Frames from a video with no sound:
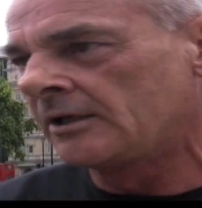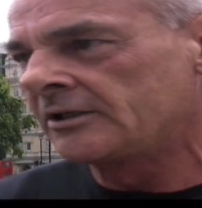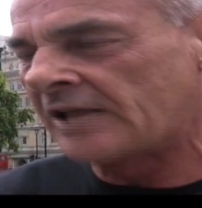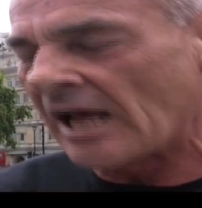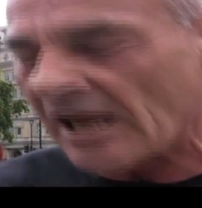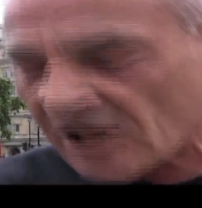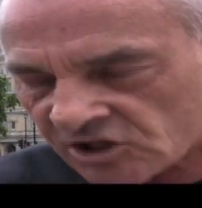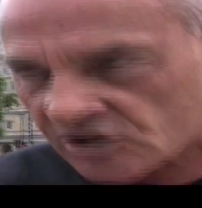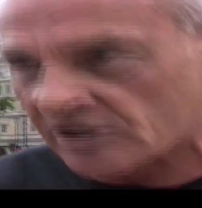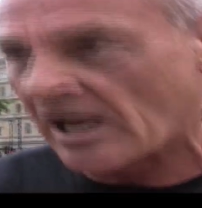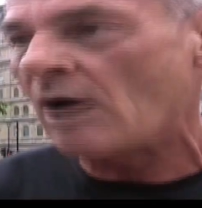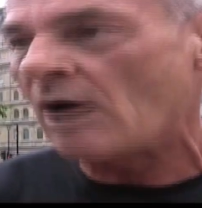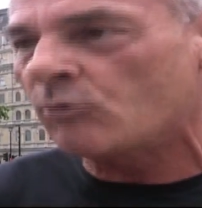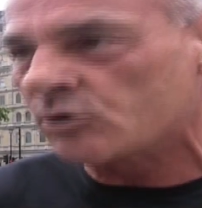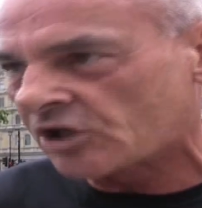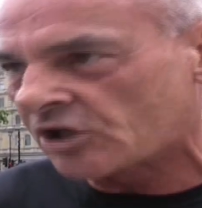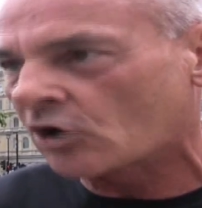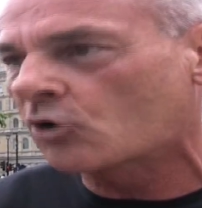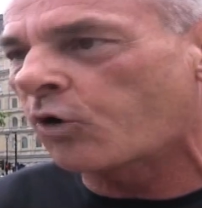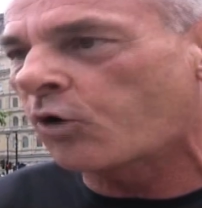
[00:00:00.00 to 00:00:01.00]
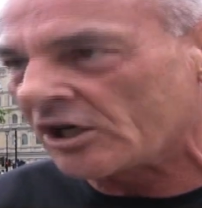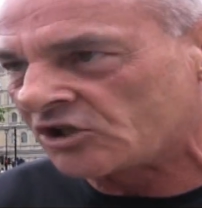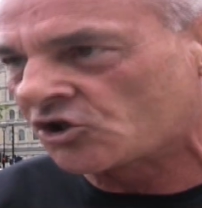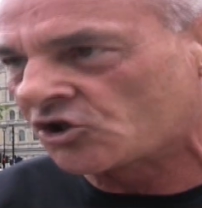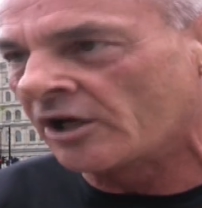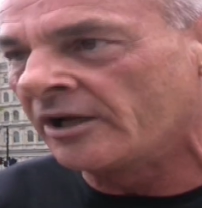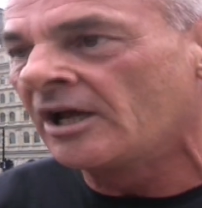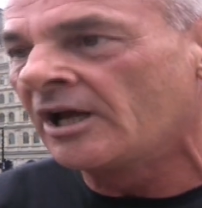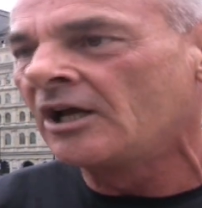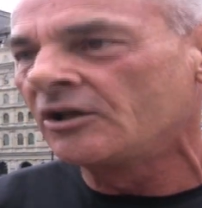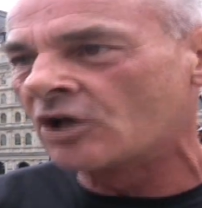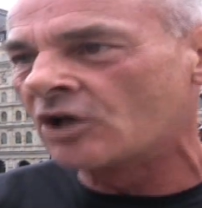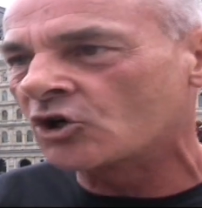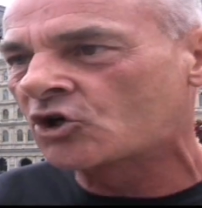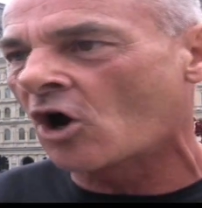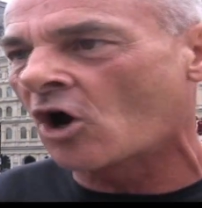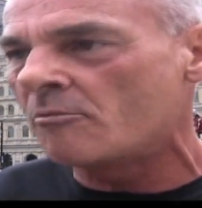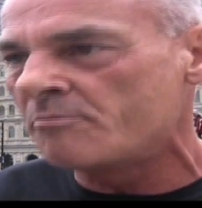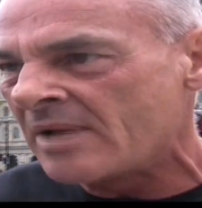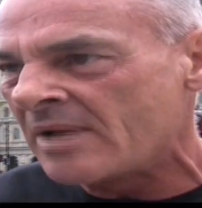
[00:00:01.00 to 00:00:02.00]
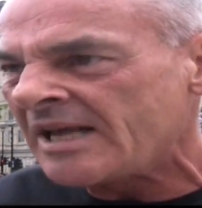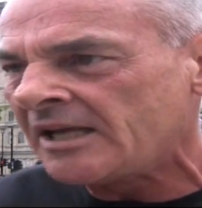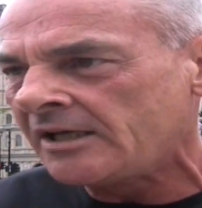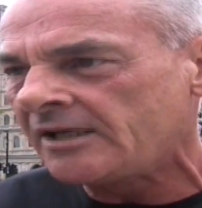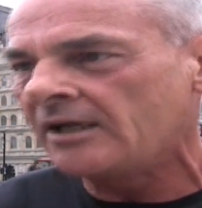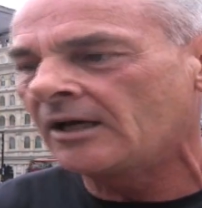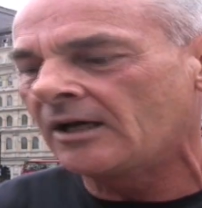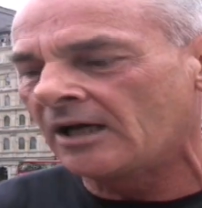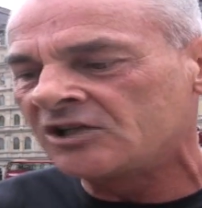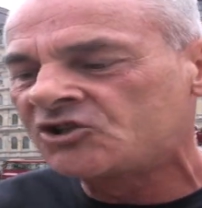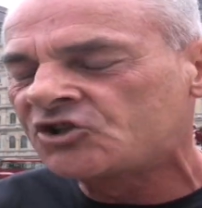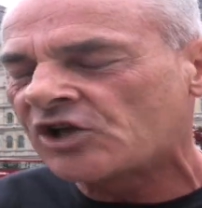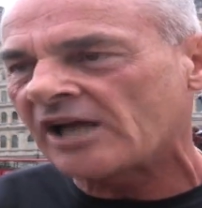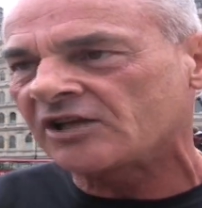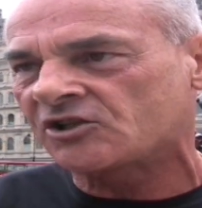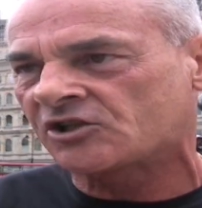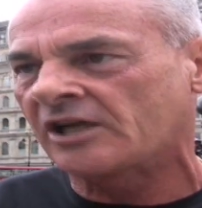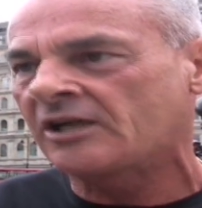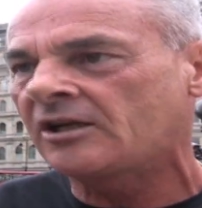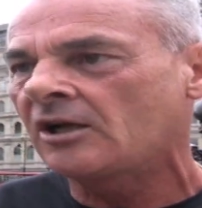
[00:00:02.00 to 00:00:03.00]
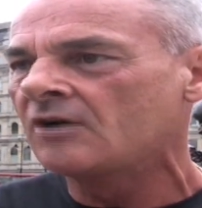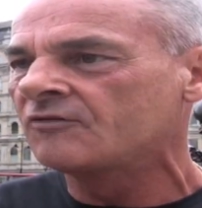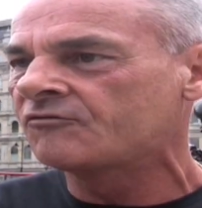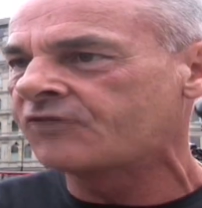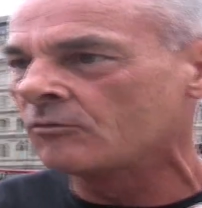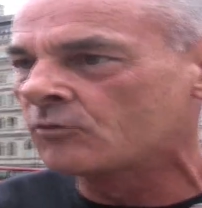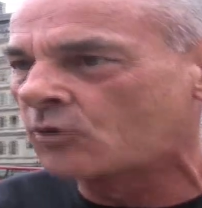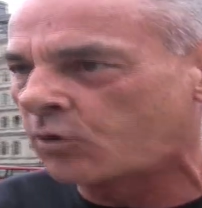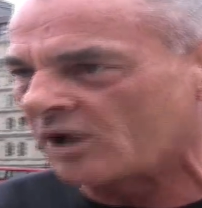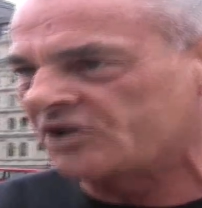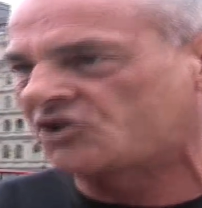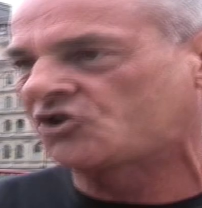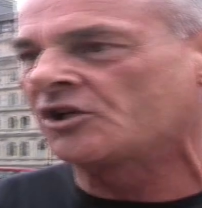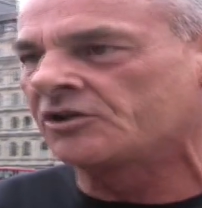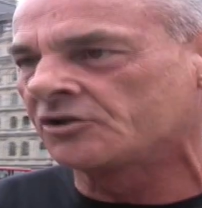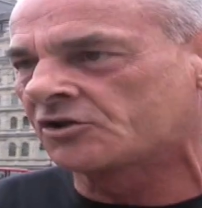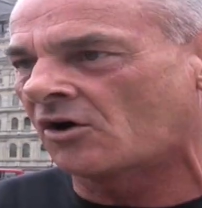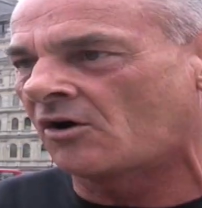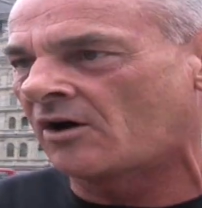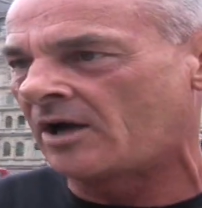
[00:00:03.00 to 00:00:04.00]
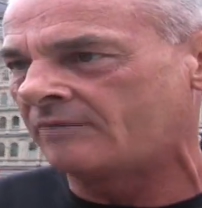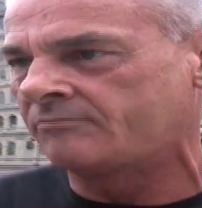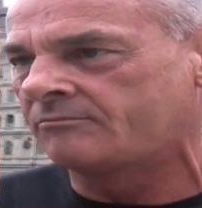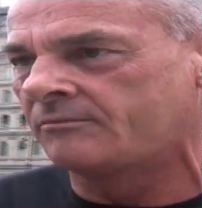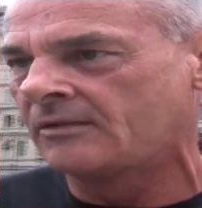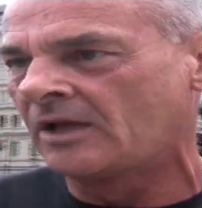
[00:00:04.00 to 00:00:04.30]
That's, that was the question that got me ejected from question time.